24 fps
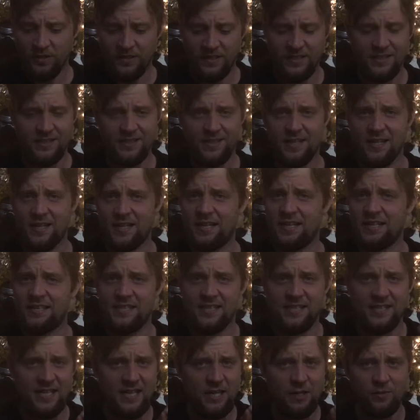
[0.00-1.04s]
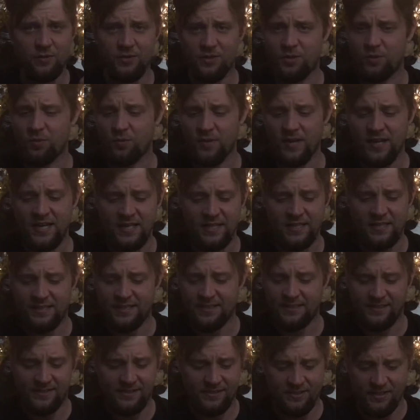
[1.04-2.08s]
It sounds great.
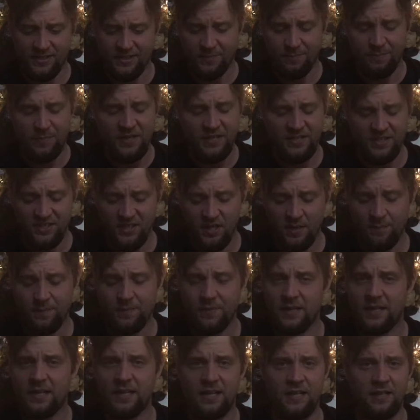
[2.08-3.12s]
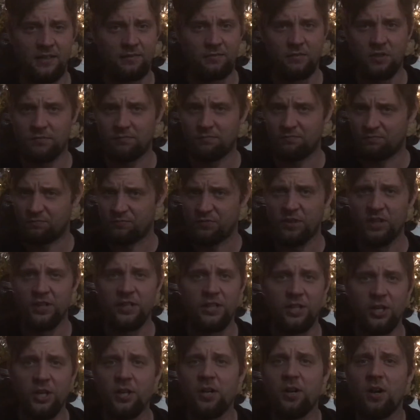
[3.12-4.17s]
It picks up really
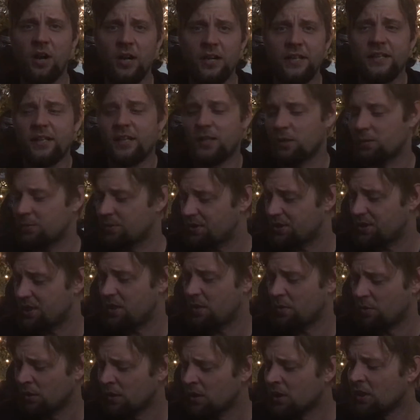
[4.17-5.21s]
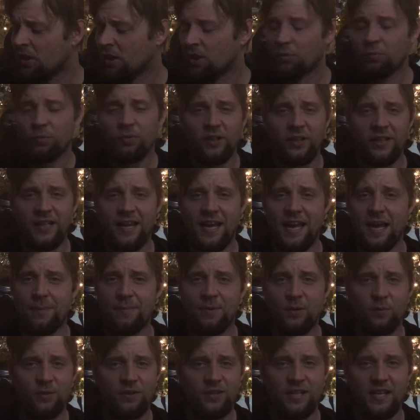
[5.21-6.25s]
good audio, so really
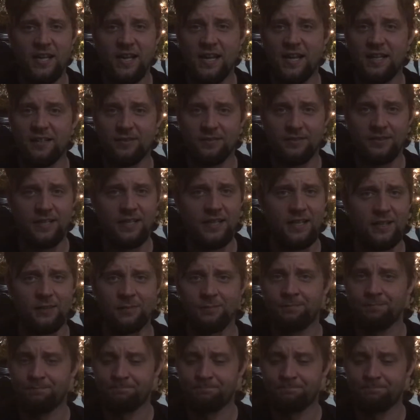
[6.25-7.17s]
happy with that. And